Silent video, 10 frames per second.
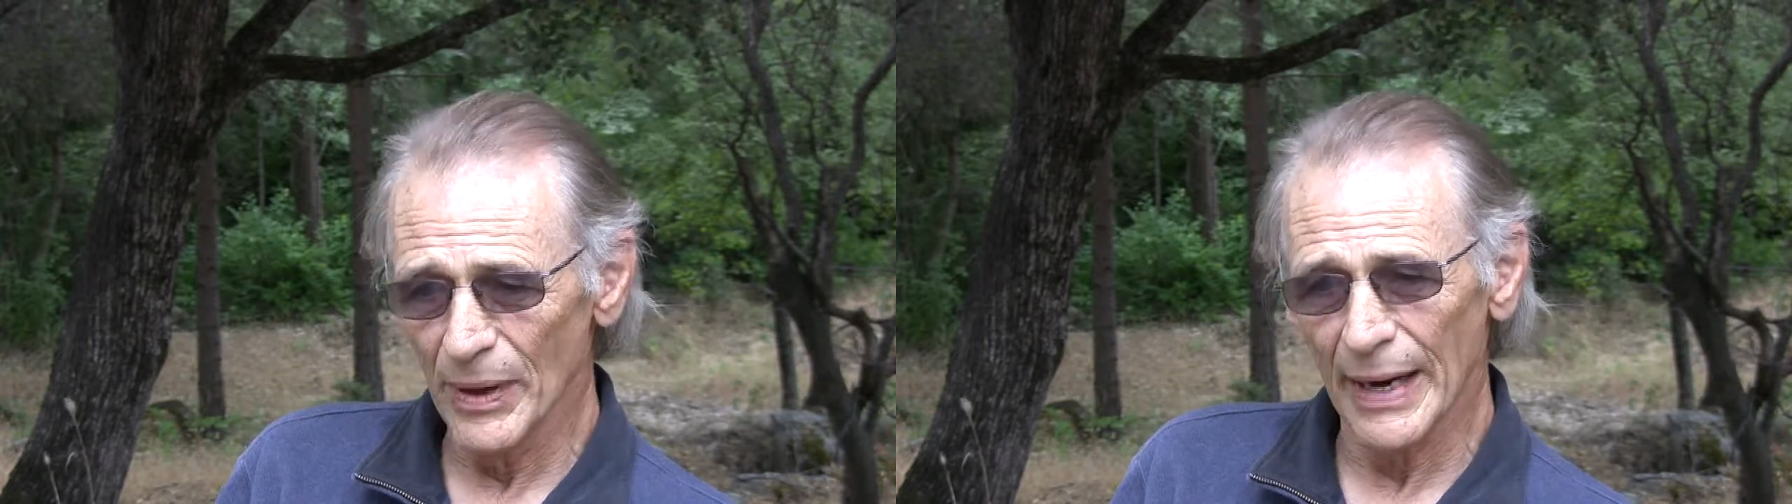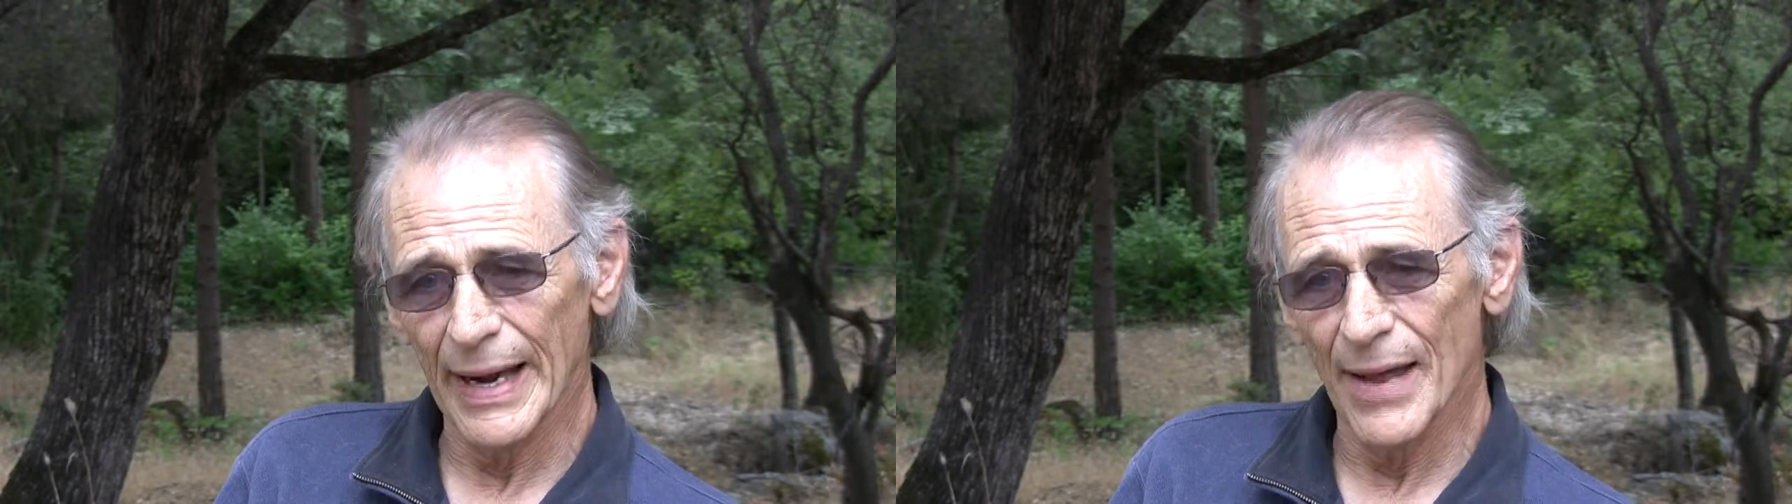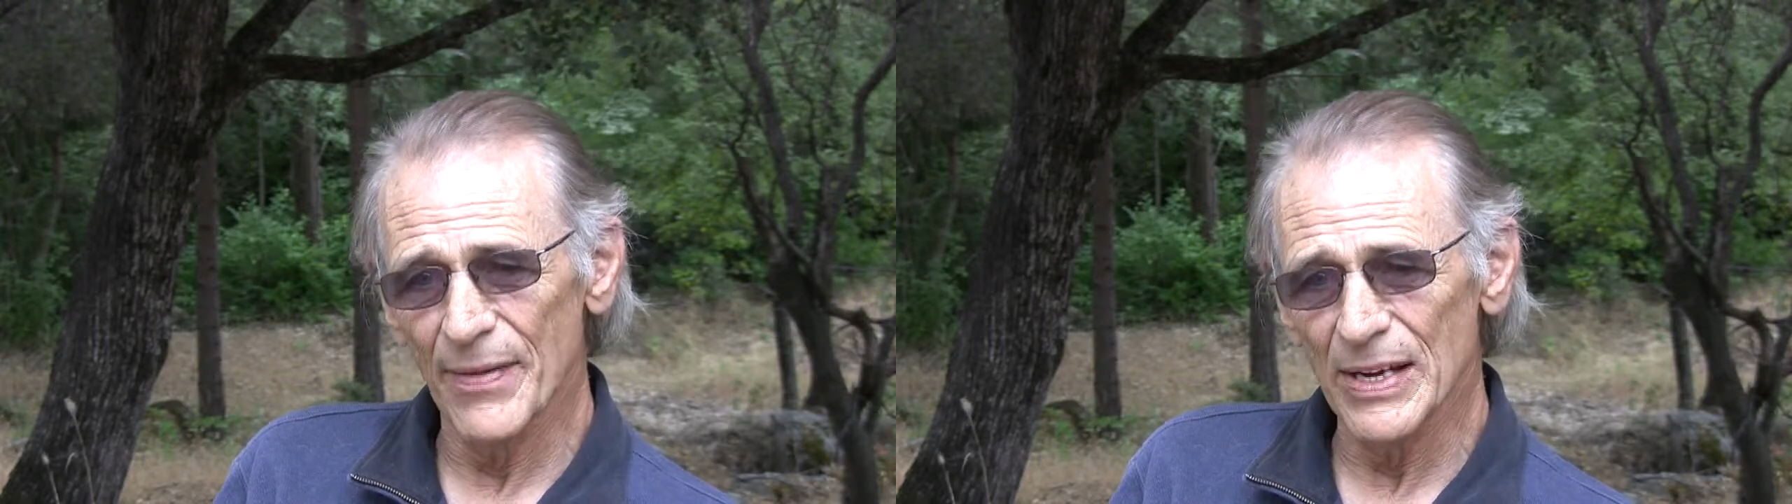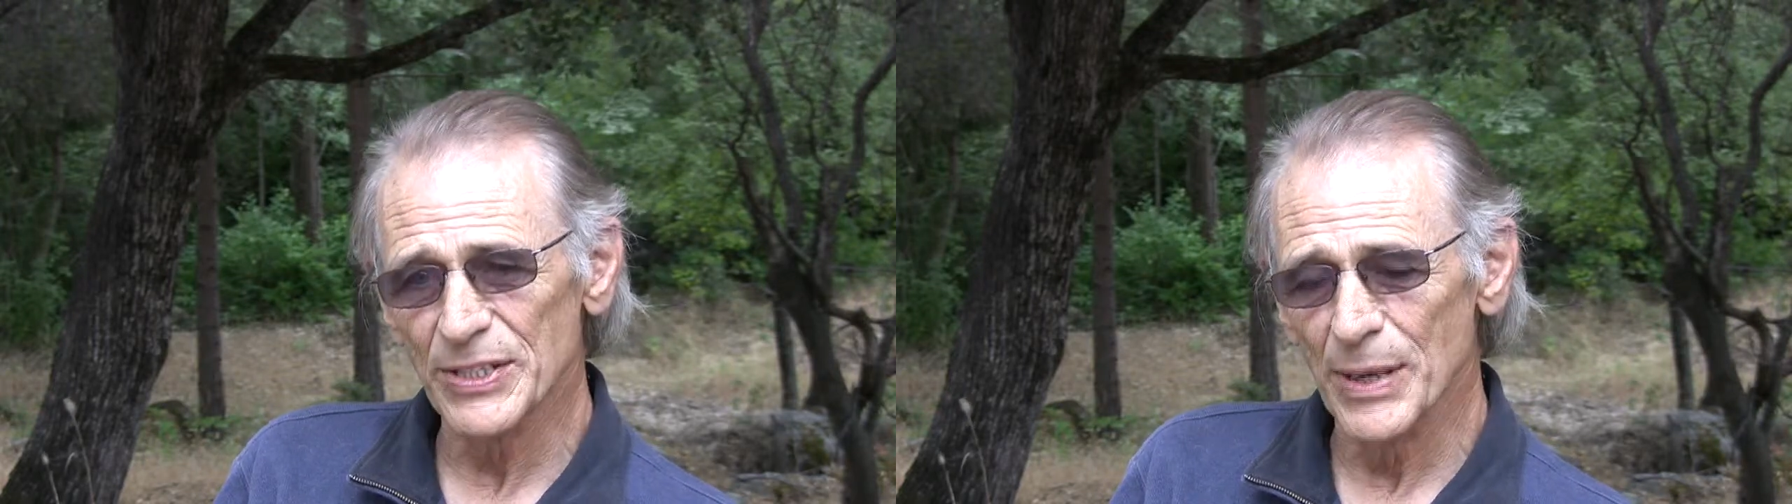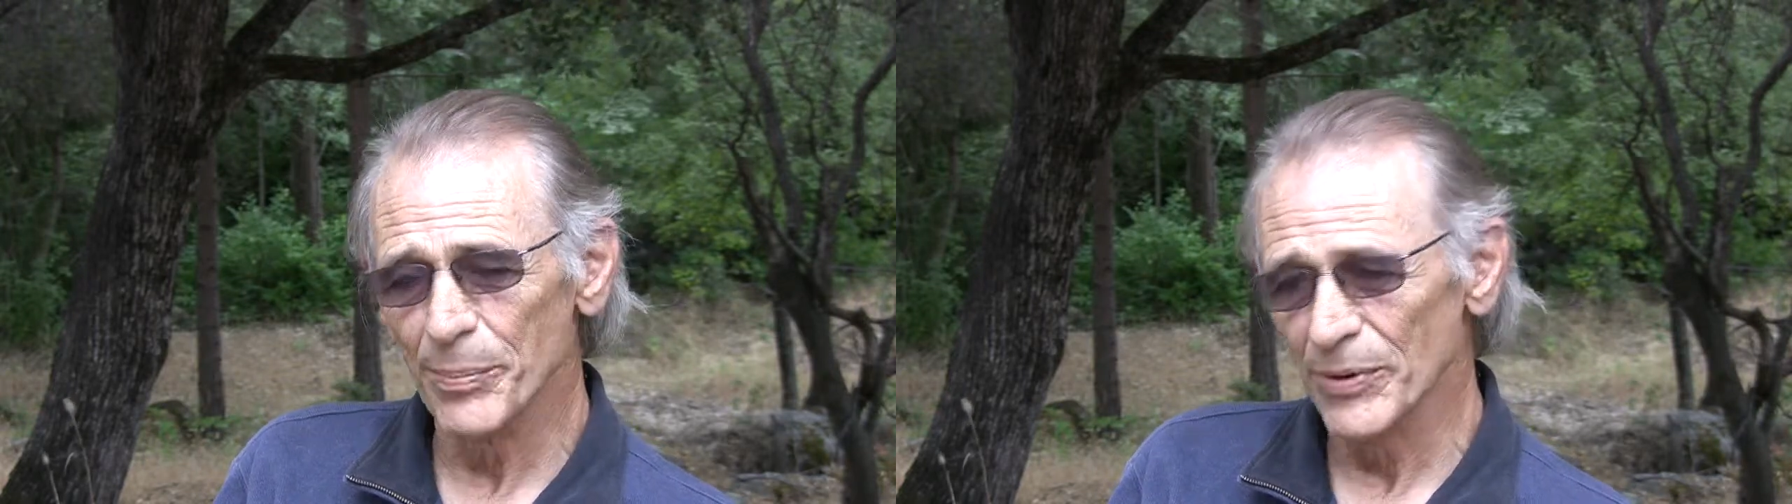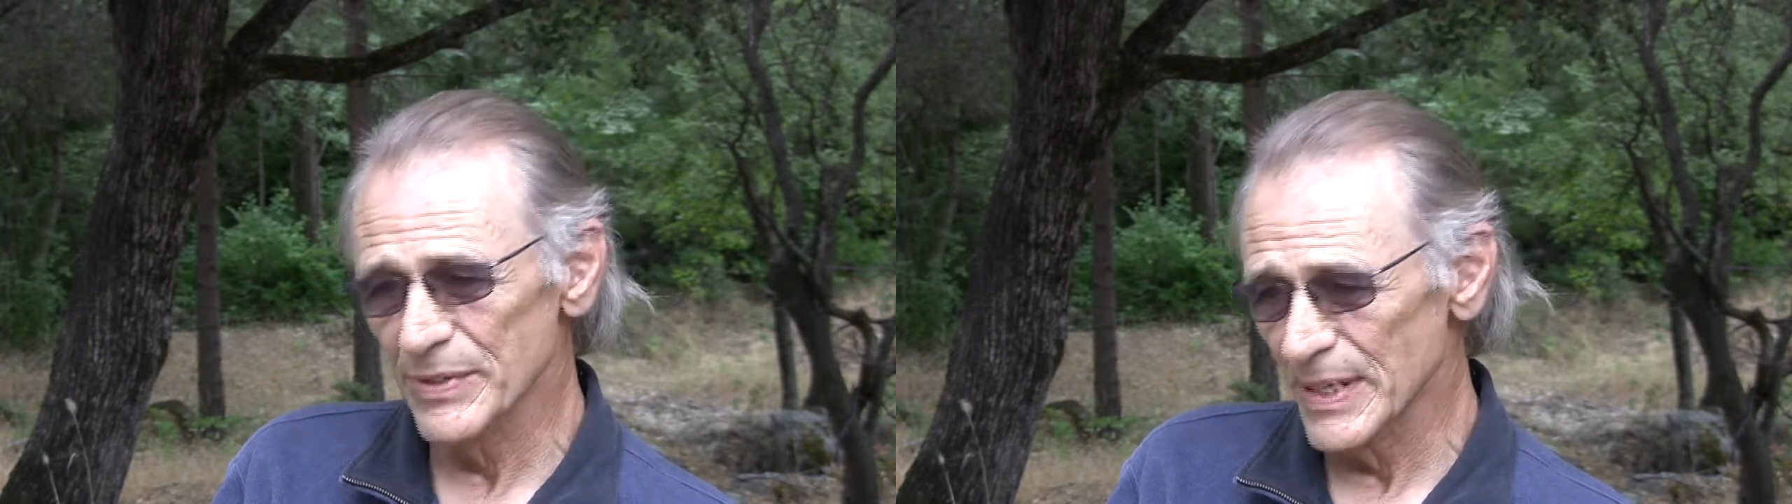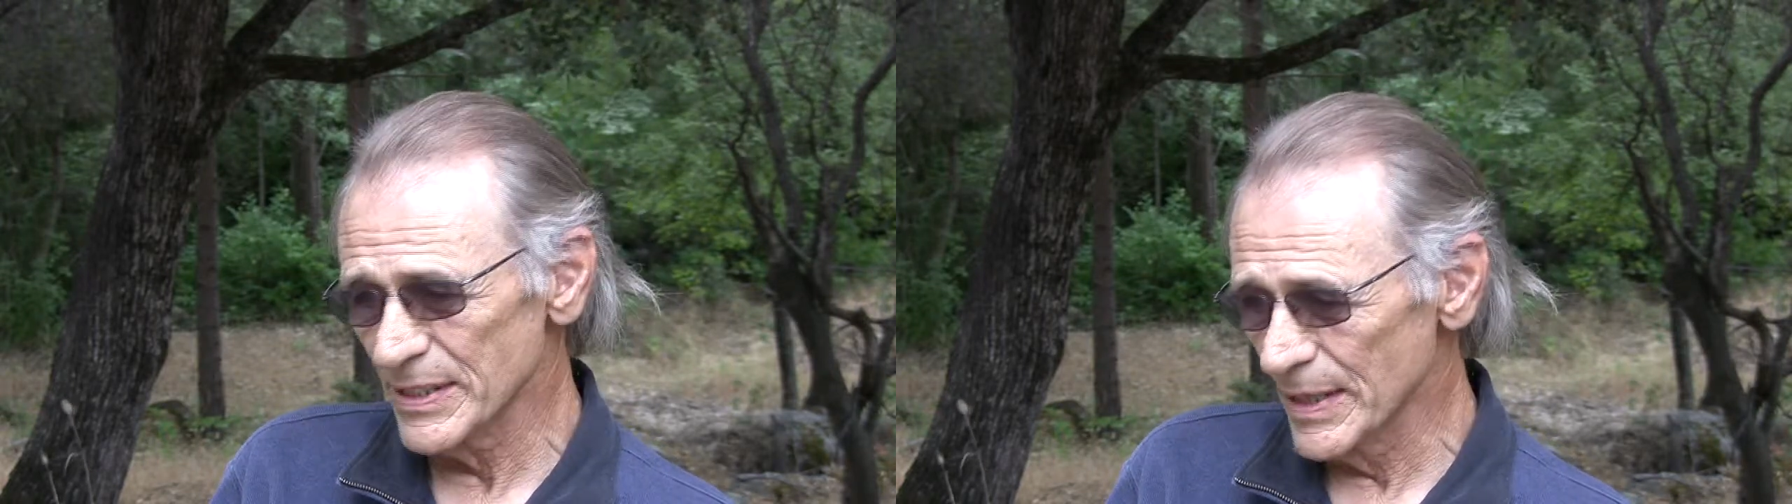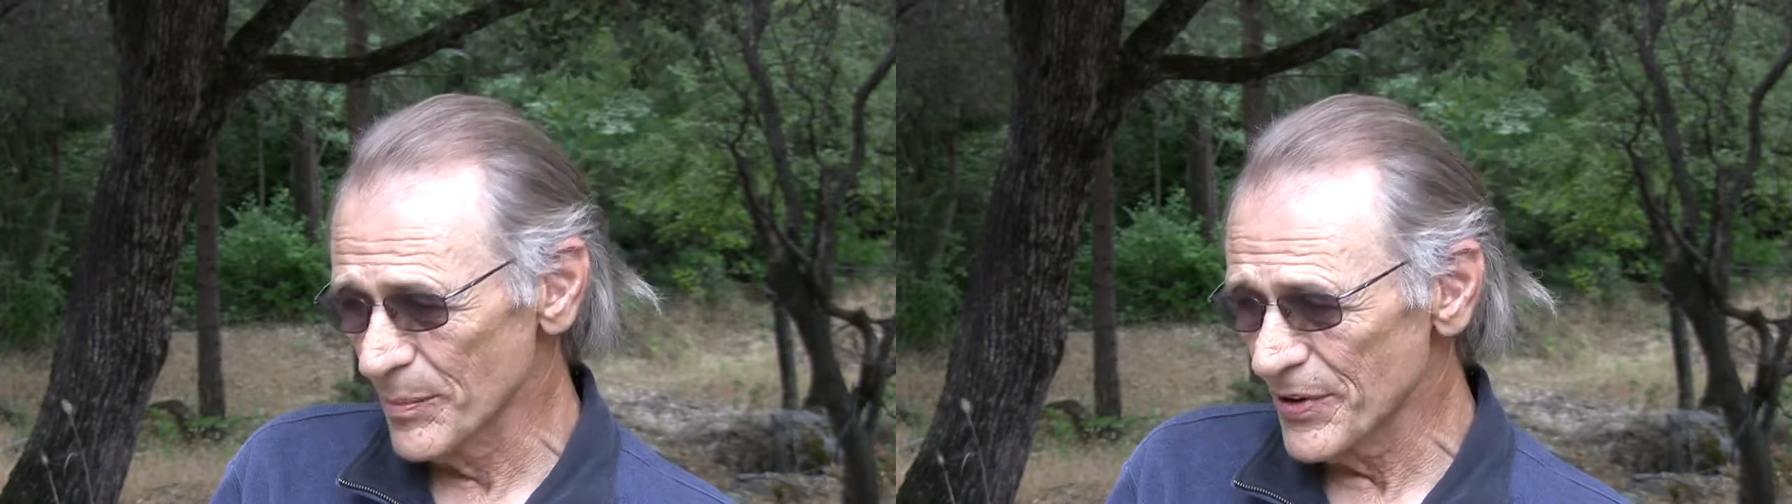Again, these simple
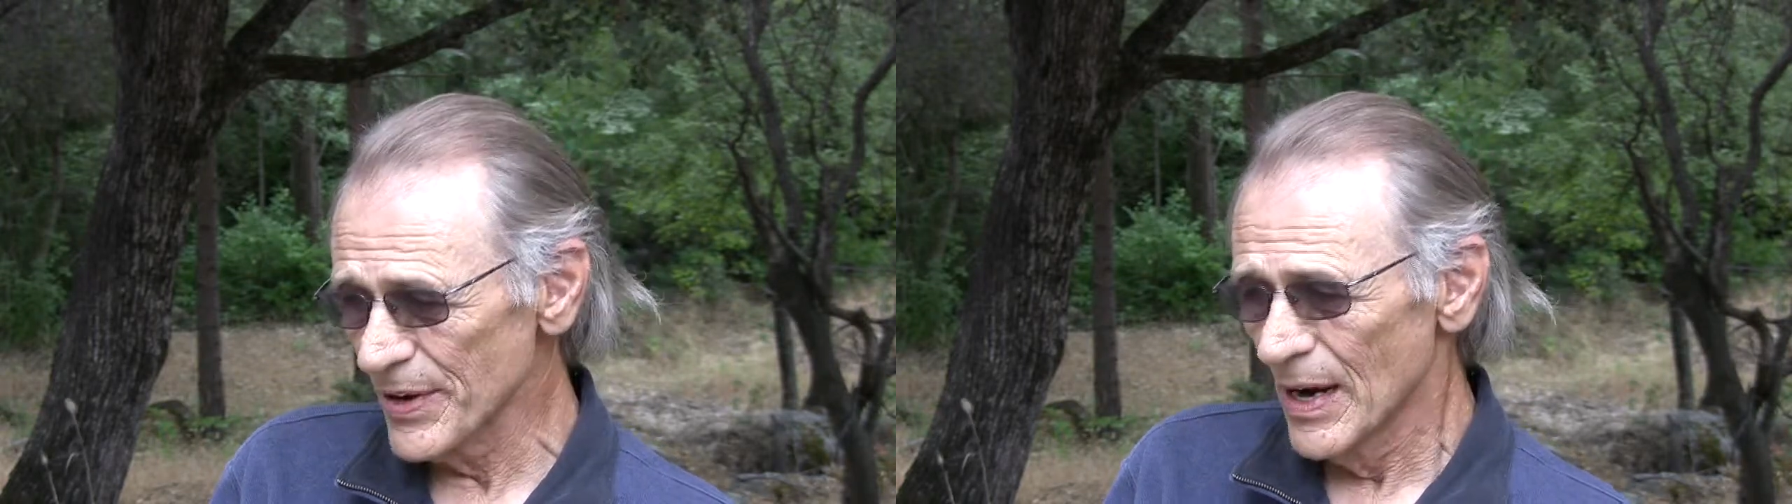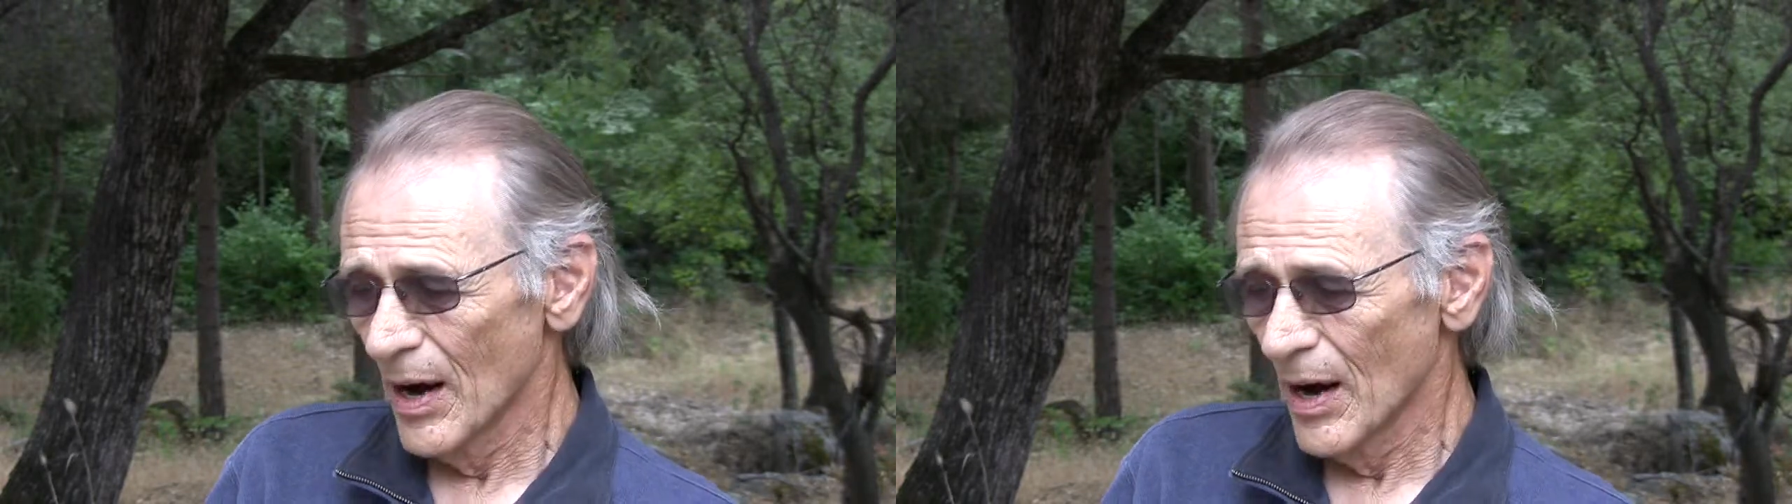systems